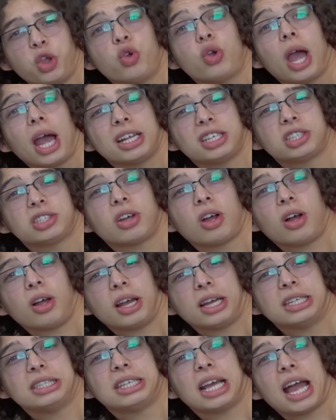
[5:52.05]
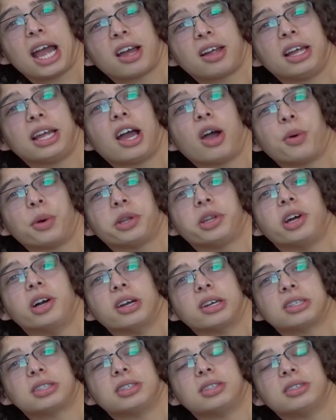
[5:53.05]
You guys saw exactly how it
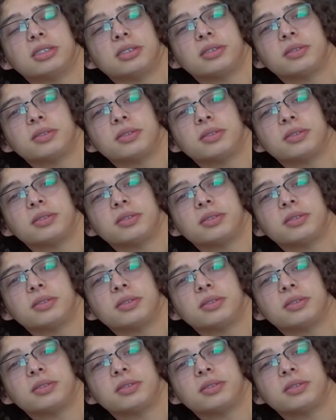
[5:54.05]
looked.